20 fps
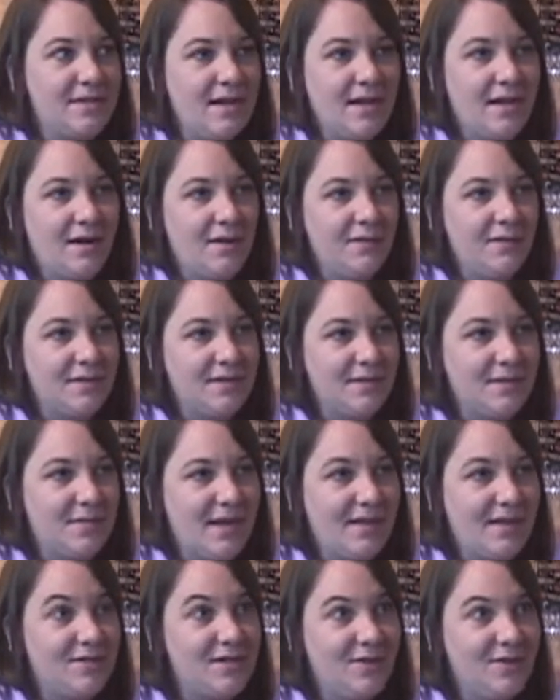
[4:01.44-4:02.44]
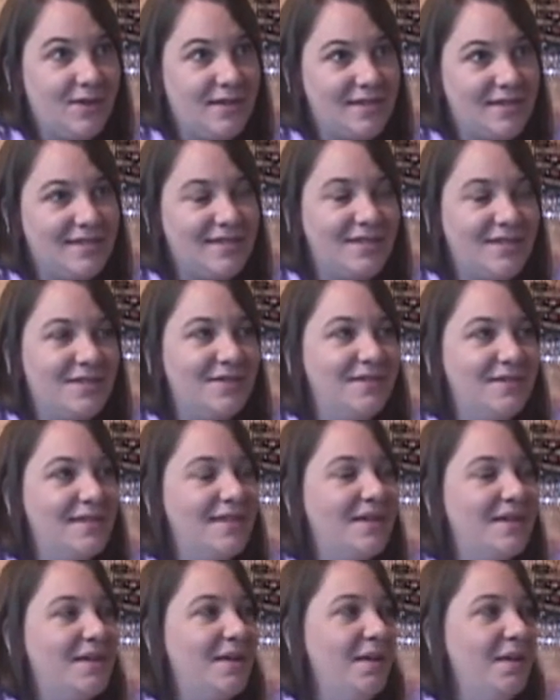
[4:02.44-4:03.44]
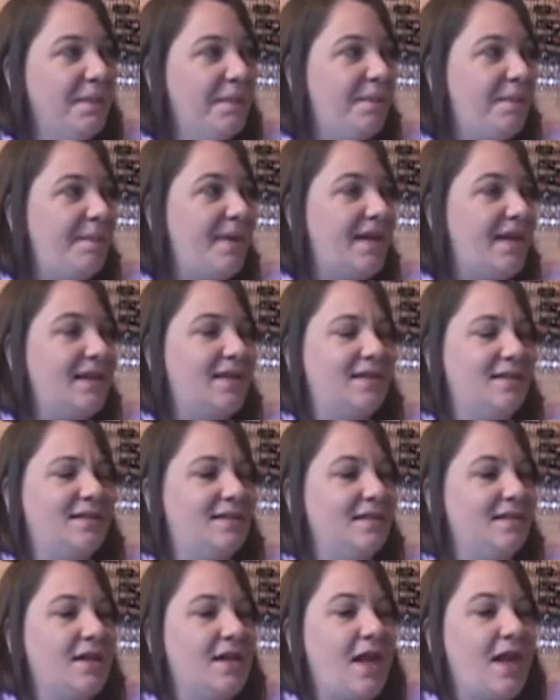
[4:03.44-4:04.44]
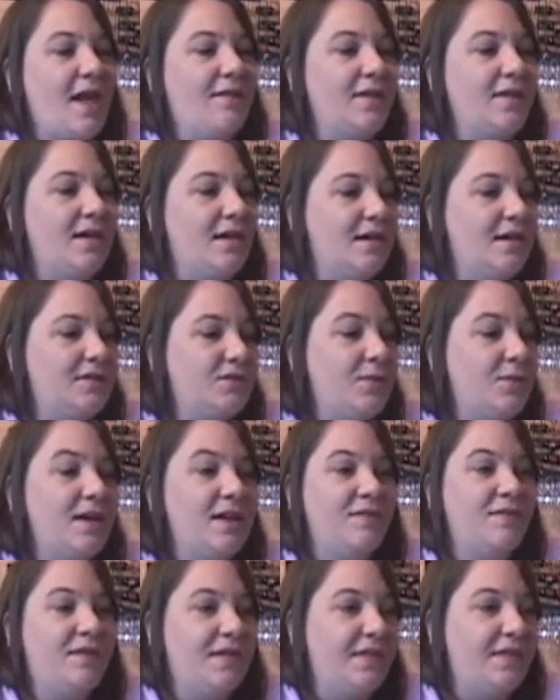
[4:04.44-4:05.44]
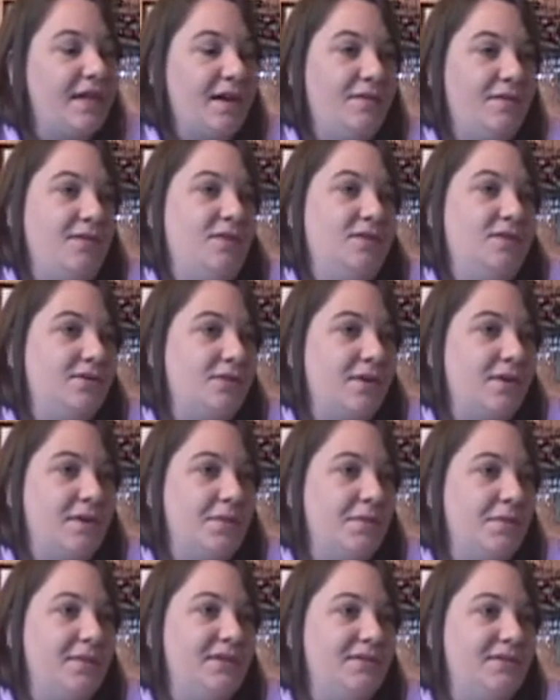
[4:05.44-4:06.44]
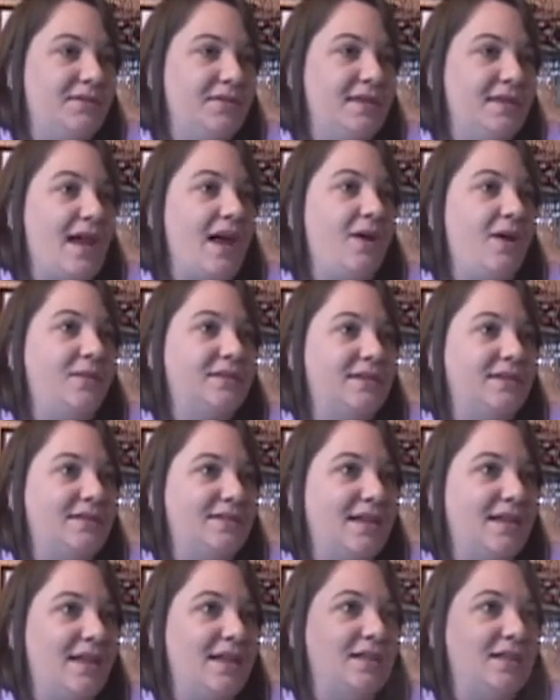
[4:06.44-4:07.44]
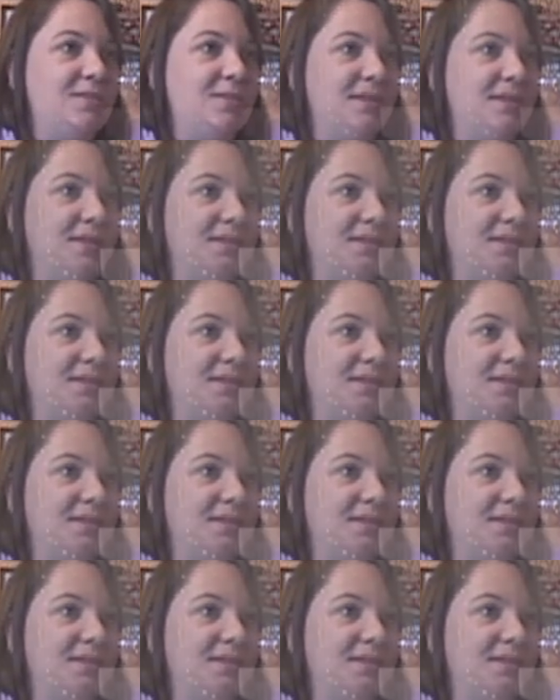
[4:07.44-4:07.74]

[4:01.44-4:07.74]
take it over someday if she wants to. But having a 25th anniversary is now as exciting to me